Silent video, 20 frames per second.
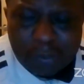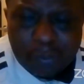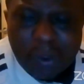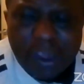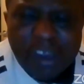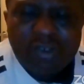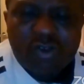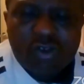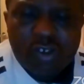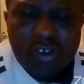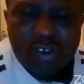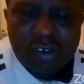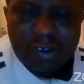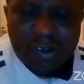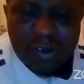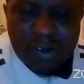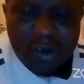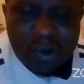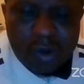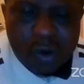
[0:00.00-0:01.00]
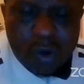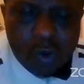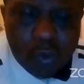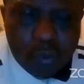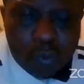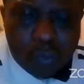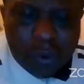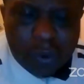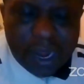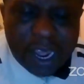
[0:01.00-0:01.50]
pension
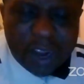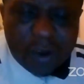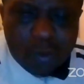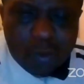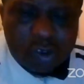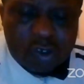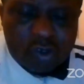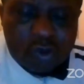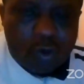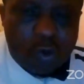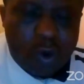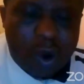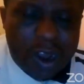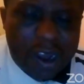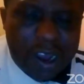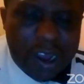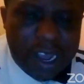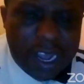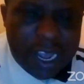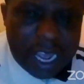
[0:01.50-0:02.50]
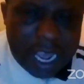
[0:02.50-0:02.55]
plan was quite